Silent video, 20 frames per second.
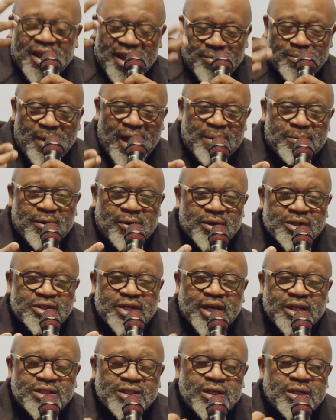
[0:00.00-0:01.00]
it might be
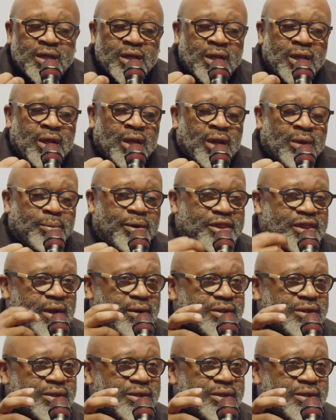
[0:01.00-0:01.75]
rejected. But there